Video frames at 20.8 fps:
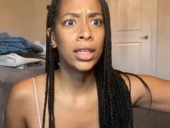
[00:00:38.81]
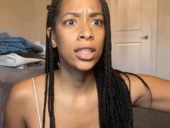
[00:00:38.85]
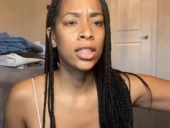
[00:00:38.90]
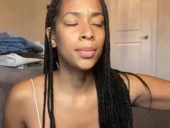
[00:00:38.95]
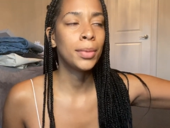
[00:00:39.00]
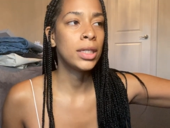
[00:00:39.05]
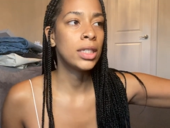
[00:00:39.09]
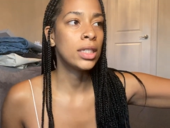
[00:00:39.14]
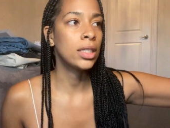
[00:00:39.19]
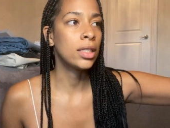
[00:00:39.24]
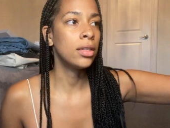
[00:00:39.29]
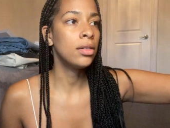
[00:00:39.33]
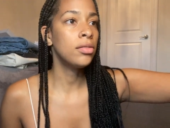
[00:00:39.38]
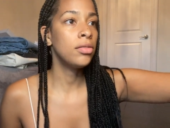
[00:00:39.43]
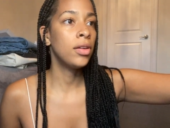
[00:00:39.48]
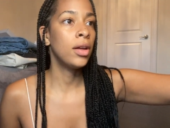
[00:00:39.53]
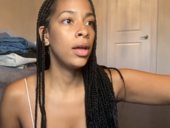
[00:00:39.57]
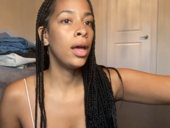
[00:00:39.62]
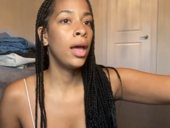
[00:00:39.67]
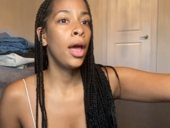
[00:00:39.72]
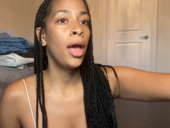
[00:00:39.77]
expensive.
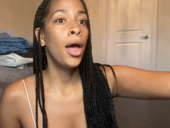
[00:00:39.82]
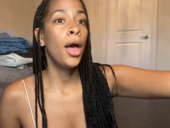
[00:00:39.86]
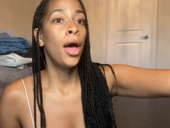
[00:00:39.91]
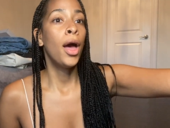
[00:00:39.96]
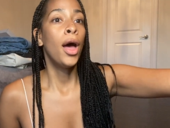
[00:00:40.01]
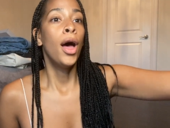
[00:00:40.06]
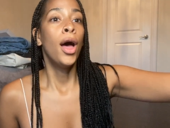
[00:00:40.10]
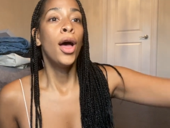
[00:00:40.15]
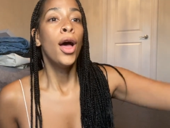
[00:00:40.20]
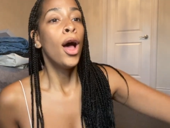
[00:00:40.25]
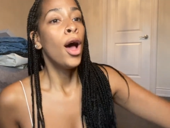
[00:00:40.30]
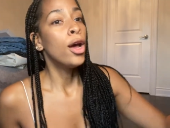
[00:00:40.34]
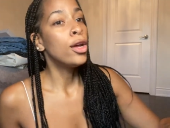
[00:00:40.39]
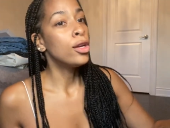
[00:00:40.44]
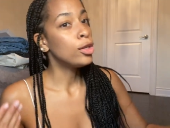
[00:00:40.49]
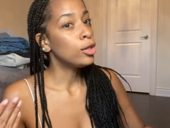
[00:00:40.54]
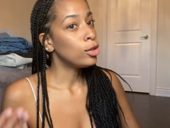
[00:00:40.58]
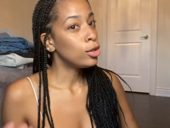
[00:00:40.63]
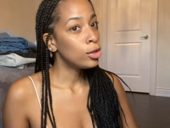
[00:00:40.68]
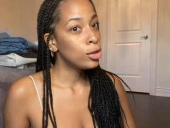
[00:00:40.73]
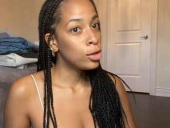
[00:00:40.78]

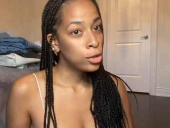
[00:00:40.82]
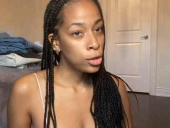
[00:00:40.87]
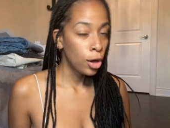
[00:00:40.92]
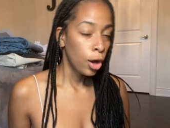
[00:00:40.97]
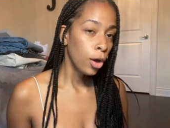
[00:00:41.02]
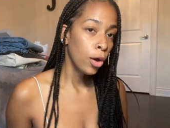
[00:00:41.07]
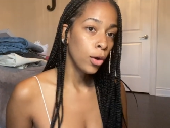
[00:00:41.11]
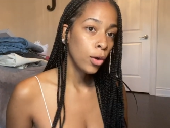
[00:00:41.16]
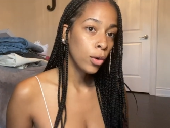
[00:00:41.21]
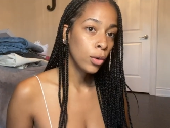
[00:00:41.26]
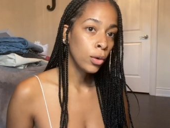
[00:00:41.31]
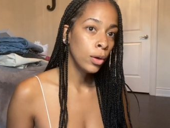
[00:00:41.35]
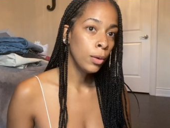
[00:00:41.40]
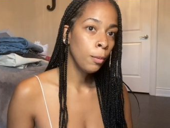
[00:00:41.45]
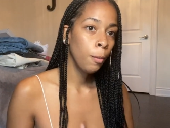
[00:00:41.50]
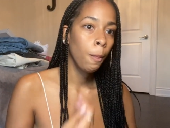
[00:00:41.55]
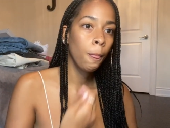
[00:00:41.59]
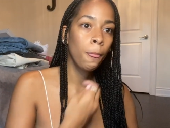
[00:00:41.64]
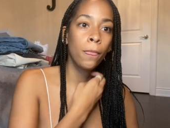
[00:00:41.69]
So,